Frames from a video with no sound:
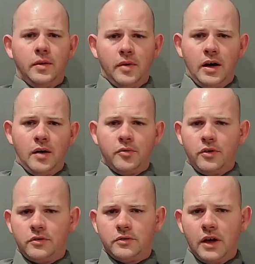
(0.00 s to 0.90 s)
Bob or
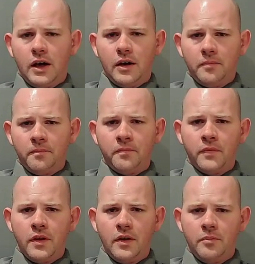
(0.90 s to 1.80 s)
Uncle Tom,
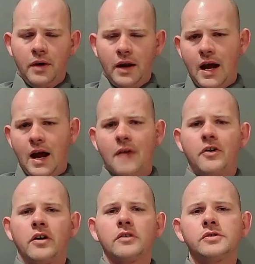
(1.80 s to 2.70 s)
but I've
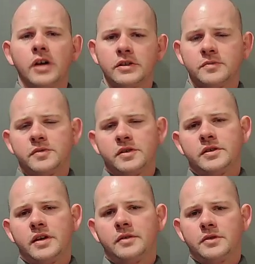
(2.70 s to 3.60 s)
heard John
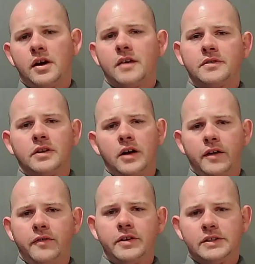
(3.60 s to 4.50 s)
Smith's names a lot. I've seen a lot
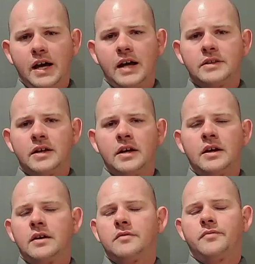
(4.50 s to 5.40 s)
of his ads.
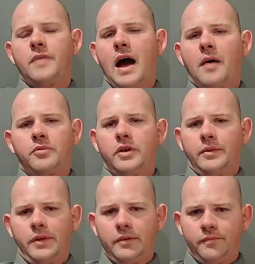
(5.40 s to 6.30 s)
I'll put
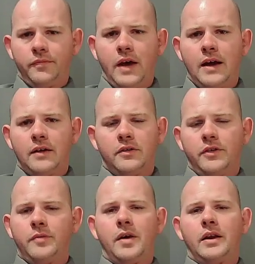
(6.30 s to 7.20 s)
him down. I don't know
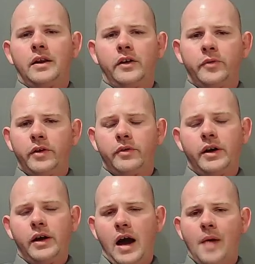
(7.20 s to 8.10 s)
anything about any of them
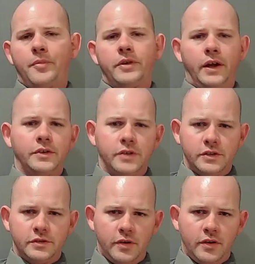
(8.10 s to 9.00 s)
anyway. I'll put down
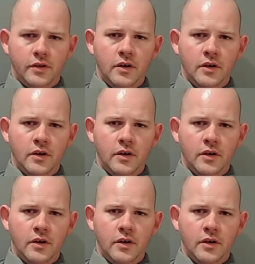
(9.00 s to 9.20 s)
John Smith.